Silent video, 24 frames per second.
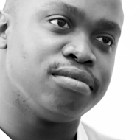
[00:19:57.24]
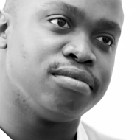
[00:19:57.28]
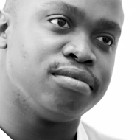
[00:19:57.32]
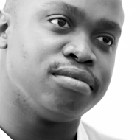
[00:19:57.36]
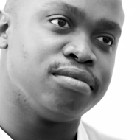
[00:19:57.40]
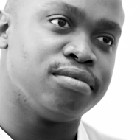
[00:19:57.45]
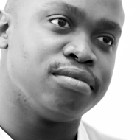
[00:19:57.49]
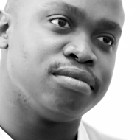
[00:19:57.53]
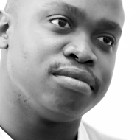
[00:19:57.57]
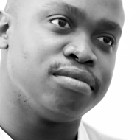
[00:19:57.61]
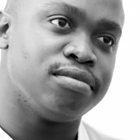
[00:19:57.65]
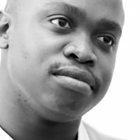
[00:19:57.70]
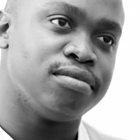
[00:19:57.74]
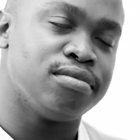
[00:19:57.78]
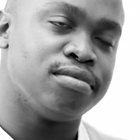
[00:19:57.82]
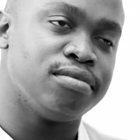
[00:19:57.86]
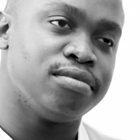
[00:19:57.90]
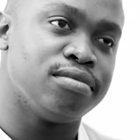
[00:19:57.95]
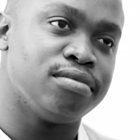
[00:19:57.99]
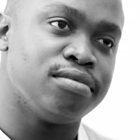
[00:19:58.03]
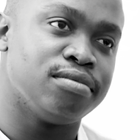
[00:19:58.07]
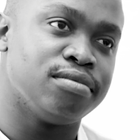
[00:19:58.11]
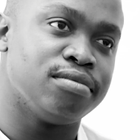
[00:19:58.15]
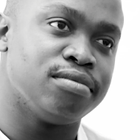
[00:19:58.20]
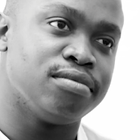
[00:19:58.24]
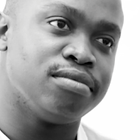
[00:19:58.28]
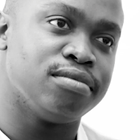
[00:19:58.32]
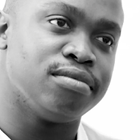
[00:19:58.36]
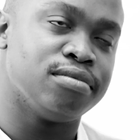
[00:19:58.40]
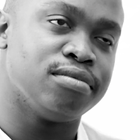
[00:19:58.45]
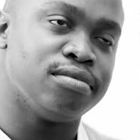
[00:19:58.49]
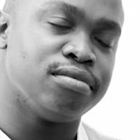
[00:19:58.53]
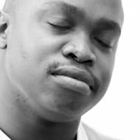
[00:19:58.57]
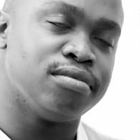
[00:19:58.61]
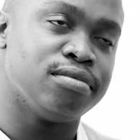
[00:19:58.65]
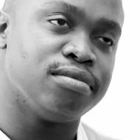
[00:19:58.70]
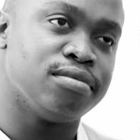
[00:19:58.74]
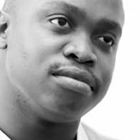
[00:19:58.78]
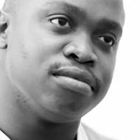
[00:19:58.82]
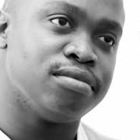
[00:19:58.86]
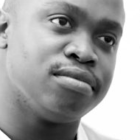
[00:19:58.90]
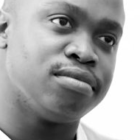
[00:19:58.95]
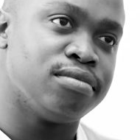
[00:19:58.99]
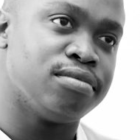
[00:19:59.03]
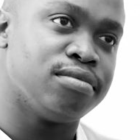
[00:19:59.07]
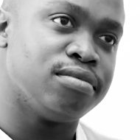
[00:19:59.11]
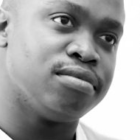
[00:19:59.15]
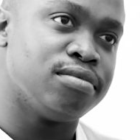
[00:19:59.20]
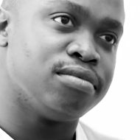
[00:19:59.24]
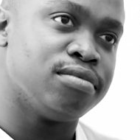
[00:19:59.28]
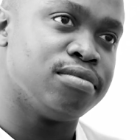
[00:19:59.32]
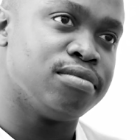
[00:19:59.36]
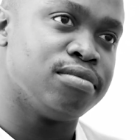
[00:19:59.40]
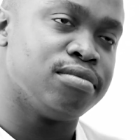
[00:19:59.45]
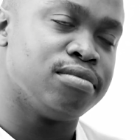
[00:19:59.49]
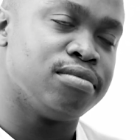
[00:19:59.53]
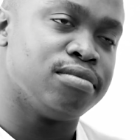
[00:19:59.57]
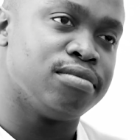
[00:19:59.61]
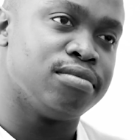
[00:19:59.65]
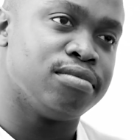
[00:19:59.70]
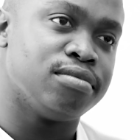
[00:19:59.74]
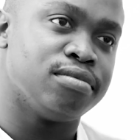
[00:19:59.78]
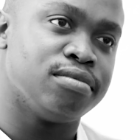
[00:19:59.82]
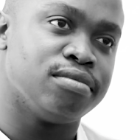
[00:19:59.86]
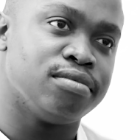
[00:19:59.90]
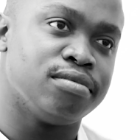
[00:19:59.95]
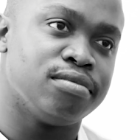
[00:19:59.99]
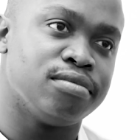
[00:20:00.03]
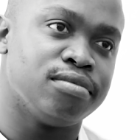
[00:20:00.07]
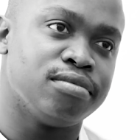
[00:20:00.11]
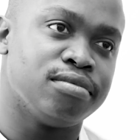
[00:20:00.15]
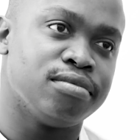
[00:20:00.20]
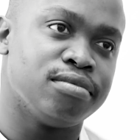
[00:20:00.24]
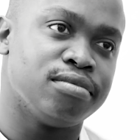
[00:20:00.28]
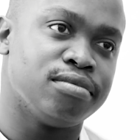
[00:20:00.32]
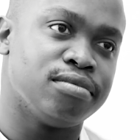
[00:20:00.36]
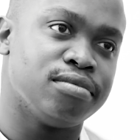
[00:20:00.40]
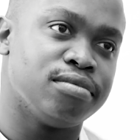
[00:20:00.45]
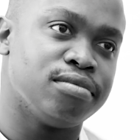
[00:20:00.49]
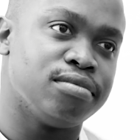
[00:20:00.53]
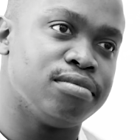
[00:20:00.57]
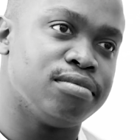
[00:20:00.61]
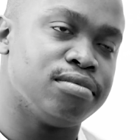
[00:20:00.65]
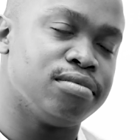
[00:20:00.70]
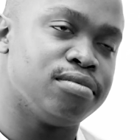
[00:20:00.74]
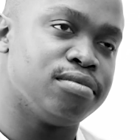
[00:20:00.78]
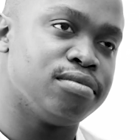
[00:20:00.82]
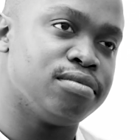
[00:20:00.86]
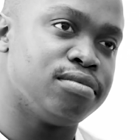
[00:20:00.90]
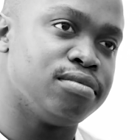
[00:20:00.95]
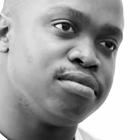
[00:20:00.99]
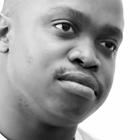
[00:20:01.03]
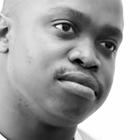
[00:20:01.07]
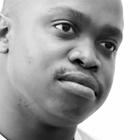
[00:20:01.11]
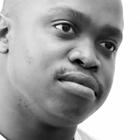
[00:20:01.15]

(not speaking)